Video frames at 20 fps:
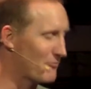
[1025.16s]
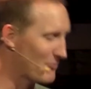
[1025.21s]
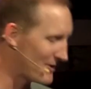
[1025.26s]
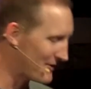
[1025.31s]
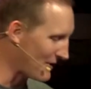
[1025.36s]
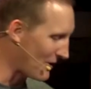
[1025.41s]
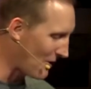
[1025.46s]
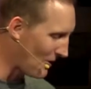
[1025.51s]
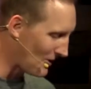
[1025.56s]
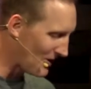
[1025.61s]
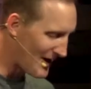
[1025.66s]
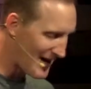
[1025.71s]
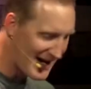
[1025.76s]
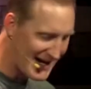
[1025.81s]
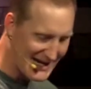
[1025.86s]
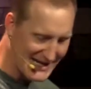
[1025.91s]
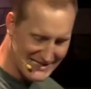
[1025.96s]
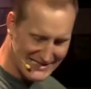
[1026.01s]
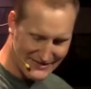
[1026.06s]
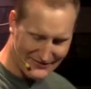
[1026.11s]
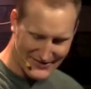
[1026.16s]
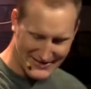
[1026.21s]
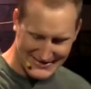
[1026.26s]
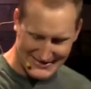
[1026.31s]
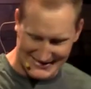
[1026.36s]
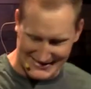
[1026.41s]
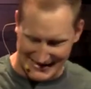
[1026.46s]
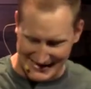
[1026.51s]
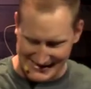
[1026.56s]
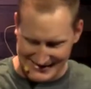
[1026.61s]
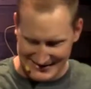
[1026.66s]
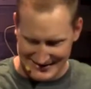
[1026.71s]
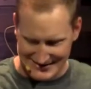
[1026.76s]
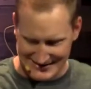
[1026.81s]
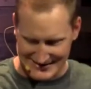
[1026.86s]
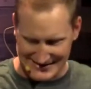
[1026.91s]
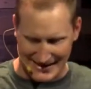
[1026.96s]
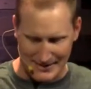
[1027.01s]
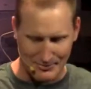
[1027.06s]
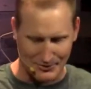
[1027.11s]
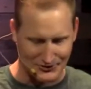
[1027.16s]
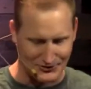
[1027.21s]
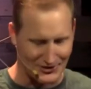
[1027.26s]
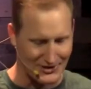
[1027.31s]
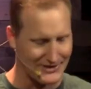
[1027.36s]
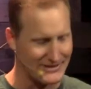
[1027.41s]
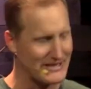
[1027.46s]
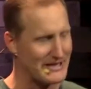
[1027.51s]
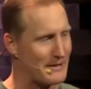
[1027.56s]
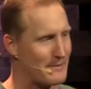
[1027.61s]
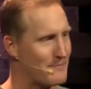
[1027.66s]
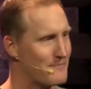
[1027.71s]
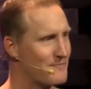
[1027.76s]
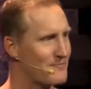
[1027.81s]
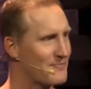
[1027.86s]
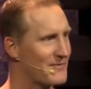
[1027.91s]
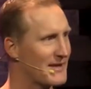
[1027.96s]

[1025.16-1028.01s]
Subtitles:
with all eyes of the disciples on him,